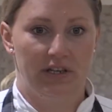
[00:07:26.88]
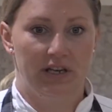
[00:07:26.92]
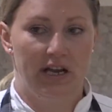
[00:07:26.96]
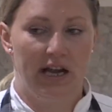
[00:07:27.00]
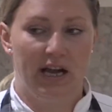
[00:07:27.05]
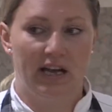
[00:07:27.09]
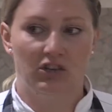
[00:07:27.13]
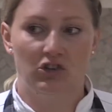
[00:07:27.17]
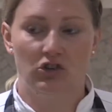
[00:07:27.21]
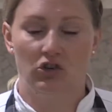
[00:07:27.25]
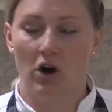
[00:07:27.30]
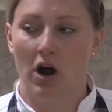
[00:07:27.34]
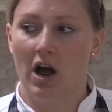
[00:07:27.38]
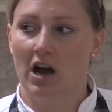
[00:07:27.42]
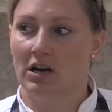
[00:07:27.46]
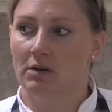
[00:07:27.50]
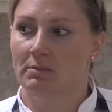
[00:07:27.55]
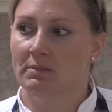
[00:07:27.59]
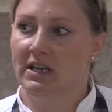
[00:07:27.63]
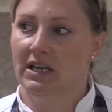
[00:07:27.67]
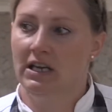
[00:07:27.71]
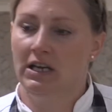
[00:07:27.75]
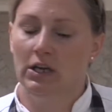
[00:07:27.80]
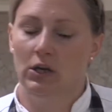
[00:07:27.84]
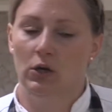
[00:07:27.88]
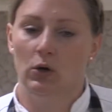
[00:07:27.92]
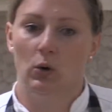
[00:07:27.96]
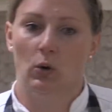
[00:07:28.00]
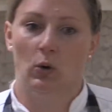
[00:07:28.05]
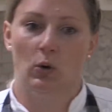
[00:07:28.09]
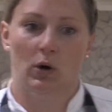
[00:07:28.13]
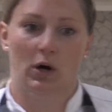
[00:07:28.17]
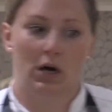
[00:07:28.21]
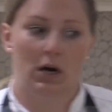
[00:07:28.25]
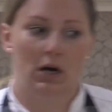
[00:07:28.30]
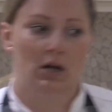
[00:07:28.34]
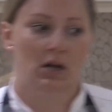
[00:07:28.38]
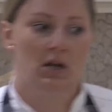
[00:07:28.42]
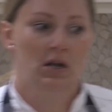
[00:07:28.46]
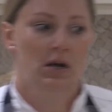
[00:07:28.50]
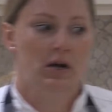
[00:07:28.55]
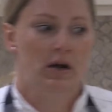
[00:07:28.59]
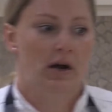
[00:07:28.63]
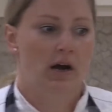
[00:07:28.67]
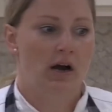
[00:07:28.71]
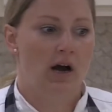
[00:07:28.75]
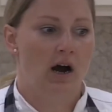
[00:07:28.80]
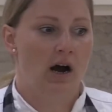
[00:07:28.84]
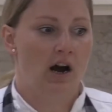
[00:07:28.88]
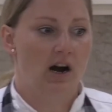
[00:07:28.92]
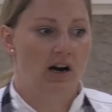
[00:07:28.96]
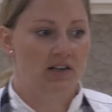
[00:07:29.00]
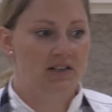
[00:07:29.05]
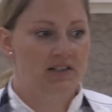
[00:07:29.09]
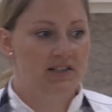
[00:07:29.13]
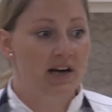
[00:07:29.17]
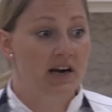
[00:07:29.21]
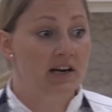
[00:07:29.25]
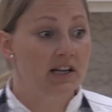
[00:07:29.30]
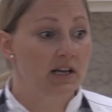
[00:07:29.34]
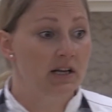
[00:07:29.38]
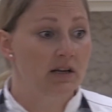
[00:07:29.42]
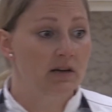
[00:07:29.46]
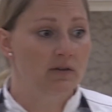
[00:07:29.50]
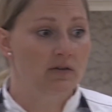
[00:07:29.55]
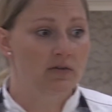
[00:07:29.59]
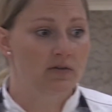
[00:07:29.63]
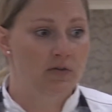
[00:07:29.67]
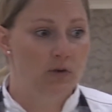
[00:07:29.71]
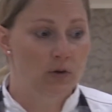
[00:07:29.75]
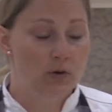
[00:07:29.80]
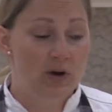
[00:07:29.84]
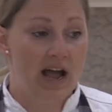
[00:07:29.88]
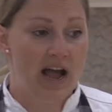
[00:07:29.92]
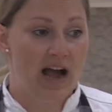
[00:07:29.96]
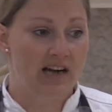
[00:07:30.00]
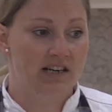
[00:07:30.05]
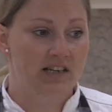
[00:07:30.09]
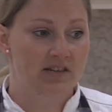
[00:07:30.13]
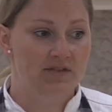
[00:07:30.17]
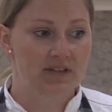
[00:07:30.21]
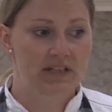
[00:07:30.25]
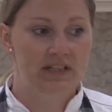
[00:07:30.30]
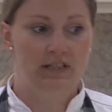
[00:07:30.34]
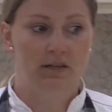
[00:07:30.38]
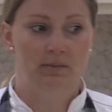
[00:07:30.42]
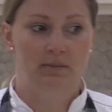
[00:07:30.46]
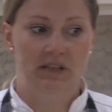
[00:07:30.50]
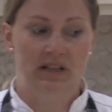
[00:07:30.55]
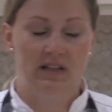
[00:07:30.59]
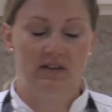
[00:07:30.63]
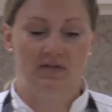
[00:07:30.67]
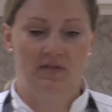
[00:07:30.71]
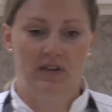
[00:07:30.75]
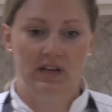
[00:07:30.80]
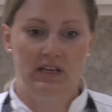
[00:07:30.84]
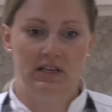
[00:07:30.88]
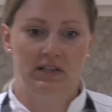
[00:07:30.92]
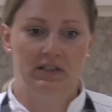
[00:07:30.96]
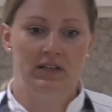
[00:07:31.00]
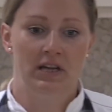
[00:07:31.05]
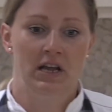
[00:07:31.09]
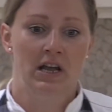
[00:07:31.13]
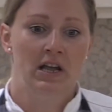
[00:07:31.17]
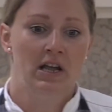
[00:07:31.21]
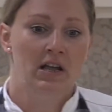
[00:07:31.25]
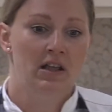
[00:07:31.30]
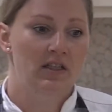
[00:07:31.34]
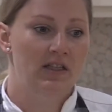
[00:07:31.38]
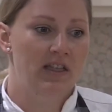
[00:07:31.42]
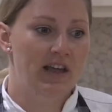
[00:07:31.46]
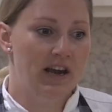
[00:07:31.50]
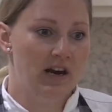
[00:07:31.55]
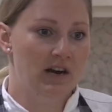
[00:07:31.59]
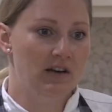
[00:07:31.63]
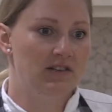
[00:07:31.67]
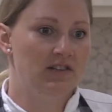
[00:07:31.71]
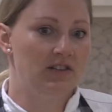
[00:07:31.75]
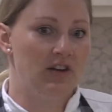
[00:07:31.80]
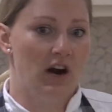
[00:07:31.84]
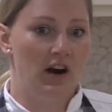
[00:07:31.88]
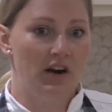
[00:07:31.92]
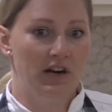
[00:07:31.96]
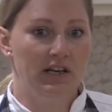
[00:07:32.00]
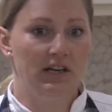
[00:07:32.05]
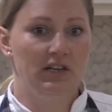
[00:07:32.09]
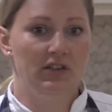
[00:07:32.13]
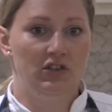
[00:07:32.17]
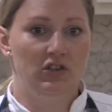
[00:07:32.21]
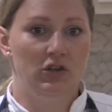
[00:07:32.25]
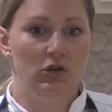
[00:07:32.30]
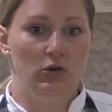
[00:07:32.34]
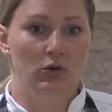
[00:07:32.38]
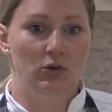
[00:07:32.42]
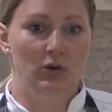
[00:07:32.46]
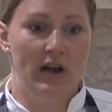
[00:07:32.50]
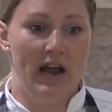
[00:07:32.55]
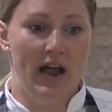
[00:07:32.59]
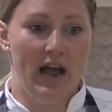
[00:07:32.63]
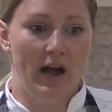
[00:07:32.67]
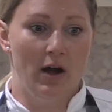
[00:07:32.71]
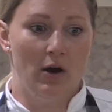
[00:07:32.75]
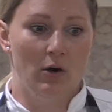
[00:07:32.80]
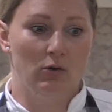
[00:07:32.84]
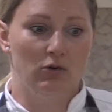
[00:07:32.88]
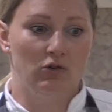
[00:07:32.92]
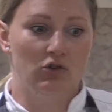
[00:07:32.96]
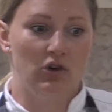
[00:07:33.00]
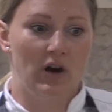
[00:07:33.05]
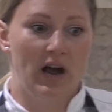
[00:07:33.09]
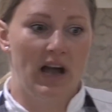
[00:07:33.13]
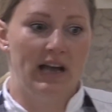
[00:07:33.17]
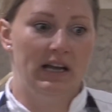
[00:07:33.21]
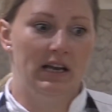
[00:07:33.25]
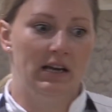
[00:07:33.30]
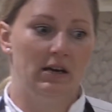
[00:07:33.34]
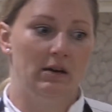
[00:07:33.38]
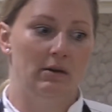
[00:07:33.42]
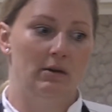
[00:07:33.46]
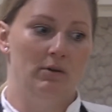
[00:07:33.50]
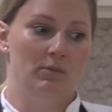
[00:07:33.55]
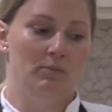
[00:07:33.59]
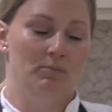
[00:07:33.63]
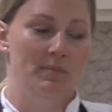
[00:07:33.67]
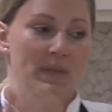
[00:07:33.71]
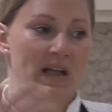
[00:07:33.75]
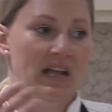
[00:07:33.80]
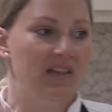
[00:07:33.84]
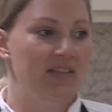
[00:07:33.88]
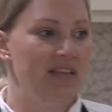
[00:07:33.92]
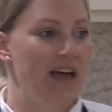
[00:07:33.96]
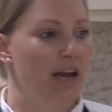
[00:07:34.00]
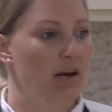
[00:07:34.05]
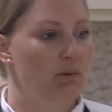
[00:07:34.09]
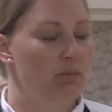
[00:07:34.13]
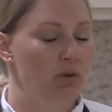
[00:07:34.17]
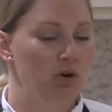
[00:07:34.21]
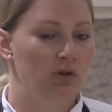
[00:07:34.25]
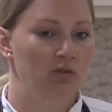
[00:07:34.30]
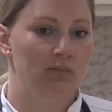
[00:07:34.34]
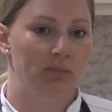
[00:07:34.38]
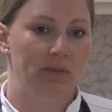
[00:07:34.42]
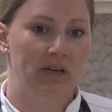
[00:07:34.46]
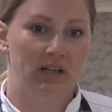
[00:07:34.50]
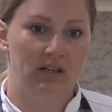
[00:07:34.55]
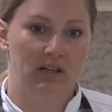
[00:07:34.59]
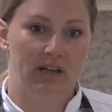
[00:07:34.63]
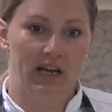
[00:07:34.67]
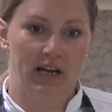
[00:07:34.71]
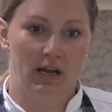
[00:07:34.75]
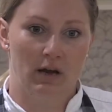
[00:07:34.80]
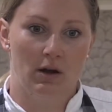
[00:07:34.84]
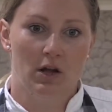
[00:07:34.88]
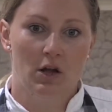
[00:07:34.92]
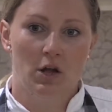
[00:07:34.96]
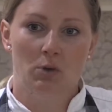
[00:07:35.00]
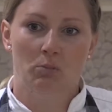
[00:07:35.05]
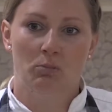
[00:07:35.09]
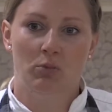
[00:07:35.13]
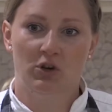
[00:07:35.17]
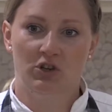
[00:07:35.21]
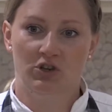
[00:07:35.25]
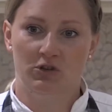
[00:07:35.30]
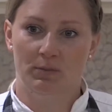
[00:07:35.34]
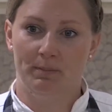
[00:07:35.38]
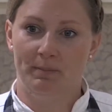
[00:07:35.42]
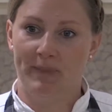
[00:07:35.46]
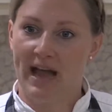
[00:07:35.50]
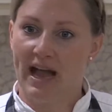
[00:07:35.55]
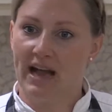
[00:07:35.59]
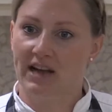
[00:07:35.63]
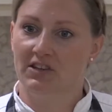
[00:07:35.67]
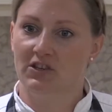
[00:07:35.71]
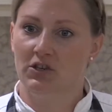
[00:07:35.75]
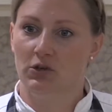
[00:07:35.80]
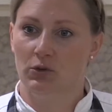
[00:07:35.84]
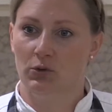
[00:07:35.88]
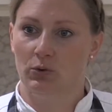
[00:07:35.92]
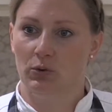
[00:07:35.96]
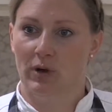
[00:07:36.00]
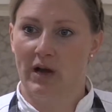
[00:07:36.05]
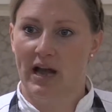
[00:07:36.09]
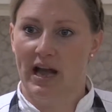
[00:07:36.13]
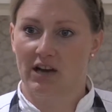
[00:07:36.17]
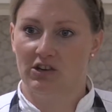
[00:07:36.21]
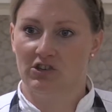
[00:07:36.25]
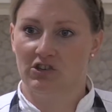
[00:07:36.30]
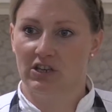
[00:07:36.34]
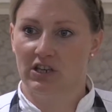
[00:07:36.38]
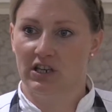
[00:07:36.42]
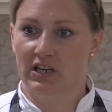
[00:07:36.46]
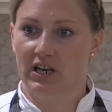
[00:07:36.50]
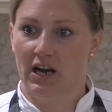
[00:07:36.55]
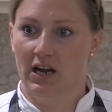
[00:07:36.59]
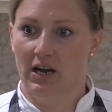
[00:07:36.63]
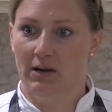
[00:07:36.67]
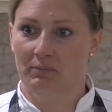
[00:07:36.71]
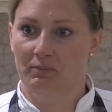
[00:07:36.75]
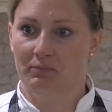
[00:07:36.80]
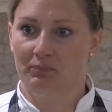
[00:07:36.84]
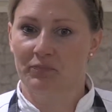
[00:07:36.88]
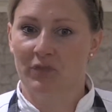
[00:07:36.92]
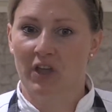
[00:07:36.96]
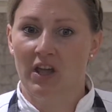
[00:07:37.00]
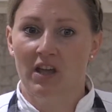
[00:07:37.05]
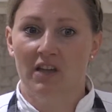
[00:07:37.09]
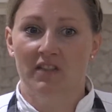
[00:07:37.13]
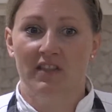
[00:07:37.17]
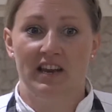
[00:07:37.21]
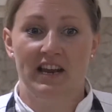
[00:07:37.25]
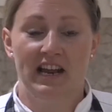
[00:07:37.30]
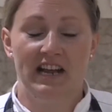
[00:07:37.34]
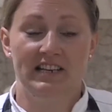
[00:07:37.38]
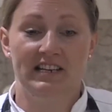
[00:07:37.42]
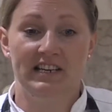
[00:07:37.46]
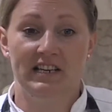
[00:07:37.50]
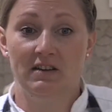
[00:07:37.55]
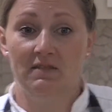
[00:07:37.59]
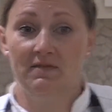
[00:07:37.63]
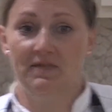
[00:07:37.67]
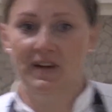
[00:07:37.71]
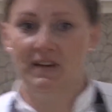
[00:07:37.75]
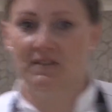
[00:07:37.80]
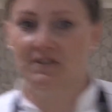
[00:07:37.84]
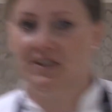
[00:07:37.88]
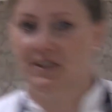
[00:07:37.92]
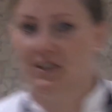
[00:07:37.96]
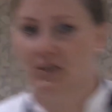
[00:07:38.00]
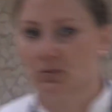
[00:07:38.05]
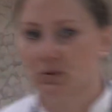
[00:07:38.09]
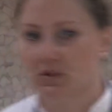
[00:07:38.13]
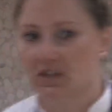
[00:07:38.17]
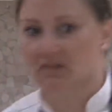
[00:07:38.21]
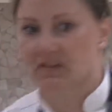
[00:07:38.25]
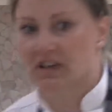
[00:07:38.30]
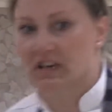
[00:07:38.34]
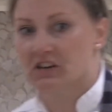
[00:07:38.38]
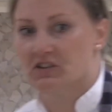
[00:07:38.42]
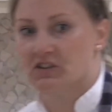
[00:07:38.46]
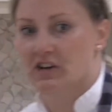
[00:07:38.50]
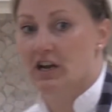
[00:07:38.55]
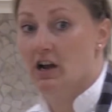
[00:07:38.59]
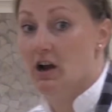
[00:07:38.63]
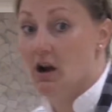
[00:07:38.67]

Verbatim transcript: in gastronomy or are studying food activism in the field, they're starting to now try and make that a movement, like push it back to actually the 1950s when the victory